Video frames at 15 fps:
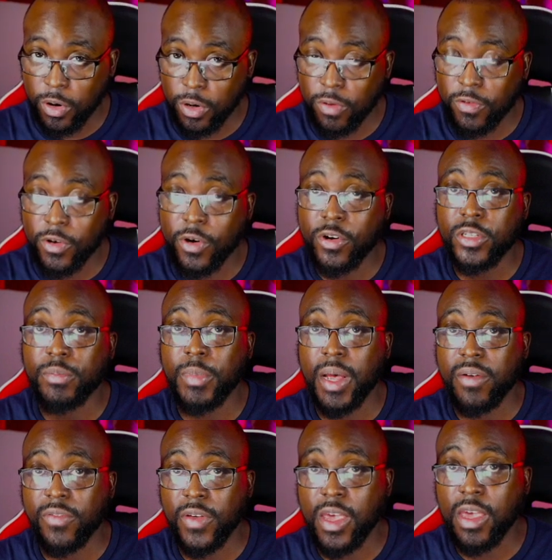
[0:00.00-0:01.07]
of course, by
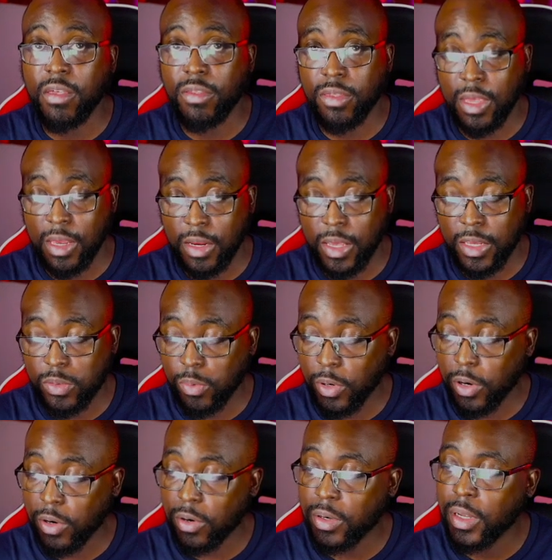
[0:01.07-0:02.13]
faith in his
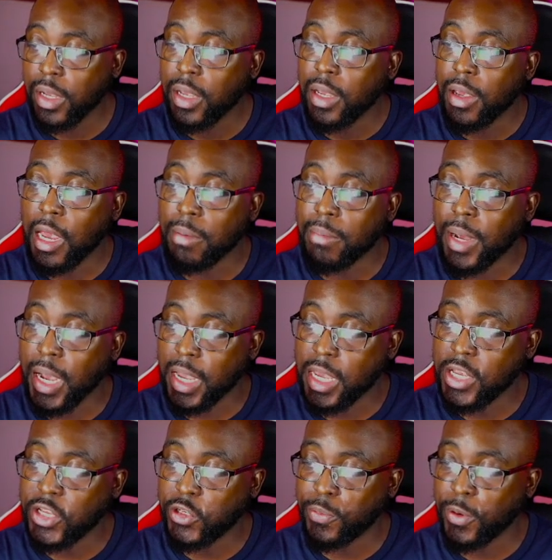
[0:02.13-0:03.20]
word and by
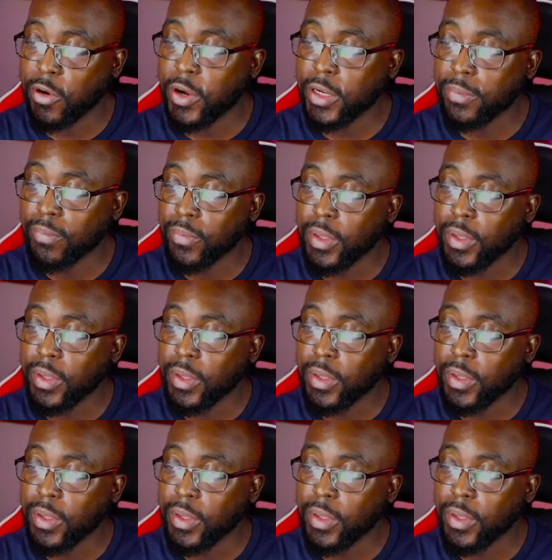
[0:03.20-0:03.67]
his spirit.